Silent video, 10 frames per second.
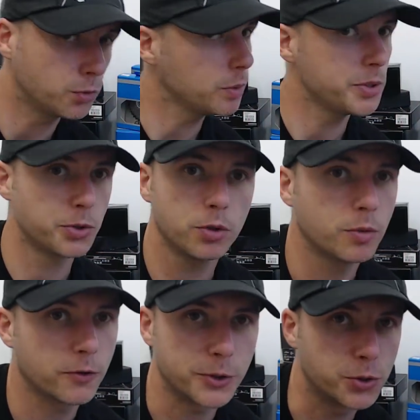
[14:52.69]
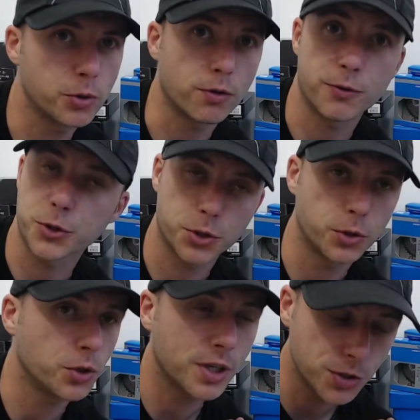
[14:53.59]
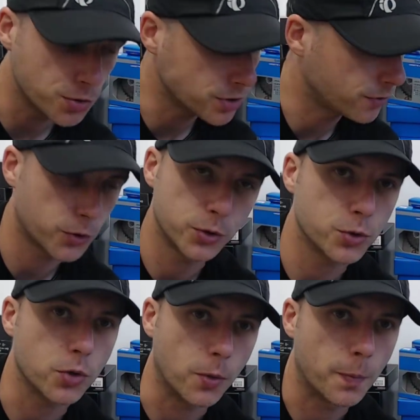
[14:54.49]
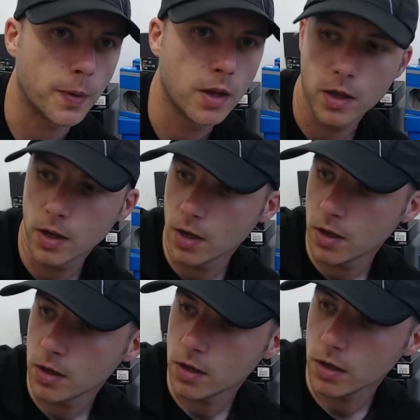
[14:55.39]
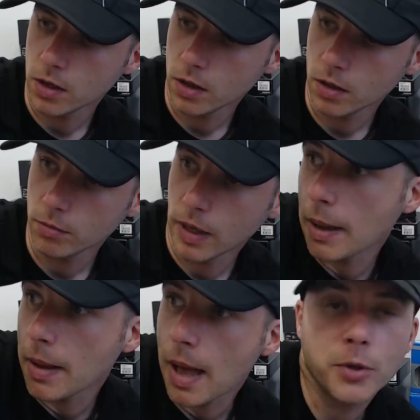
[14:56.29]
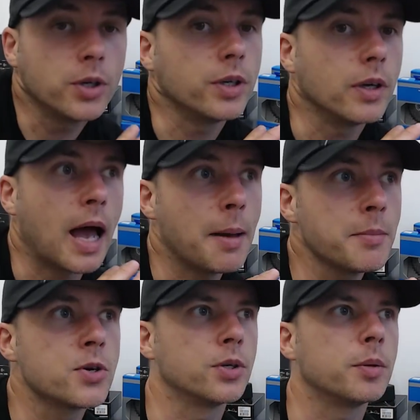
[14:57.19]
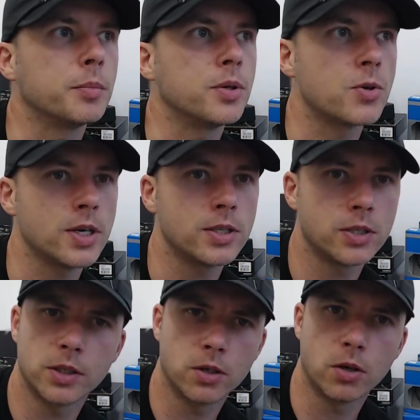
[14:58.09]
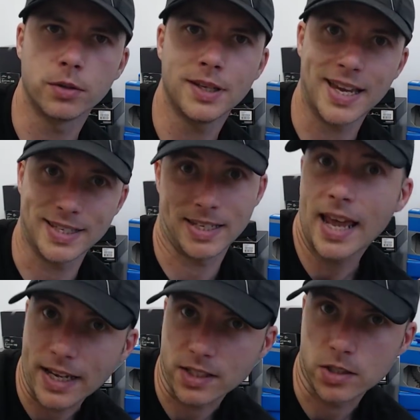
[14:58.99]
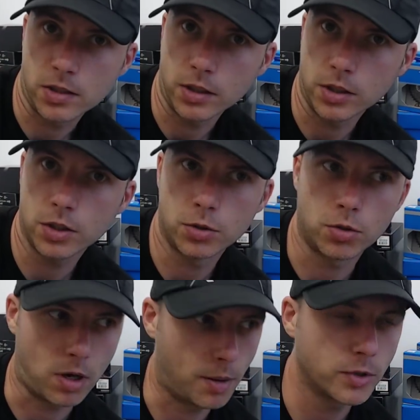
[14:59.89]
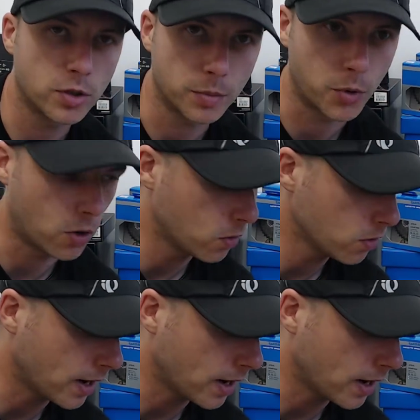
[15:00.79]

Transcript: it will be suitable for enduro for sure. You can use it for enduro. I'm gonna be racing on the SLX in the enduro. I'm not a pro